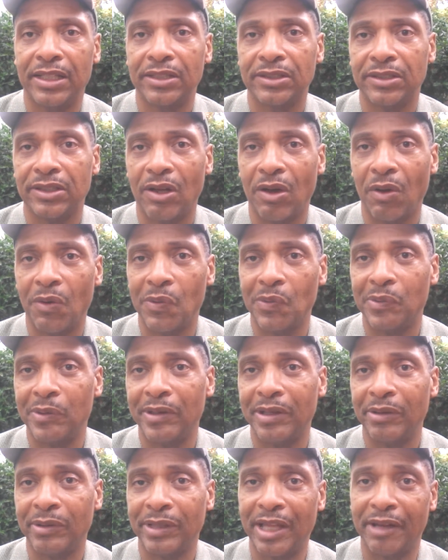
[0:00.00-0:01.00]
So
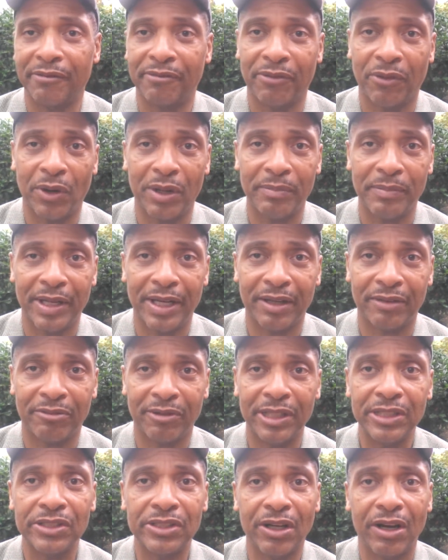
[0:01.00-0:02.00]
with that 40-minute
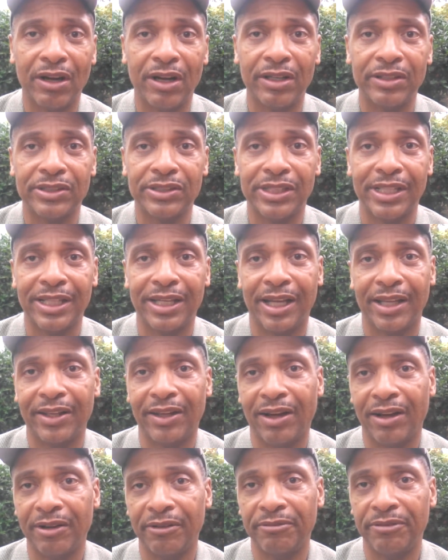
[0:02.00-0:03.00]
recharge and
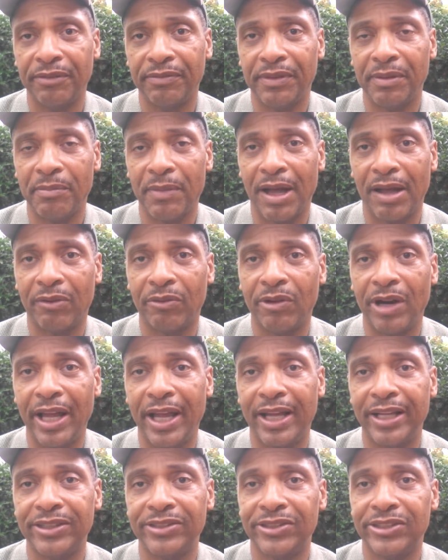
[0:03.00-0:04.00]
150-mile
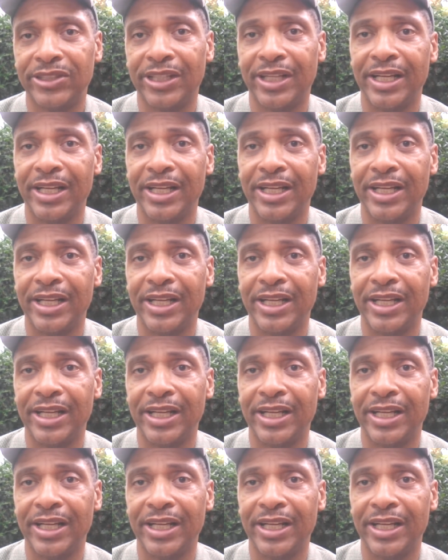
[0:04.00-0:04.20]
range,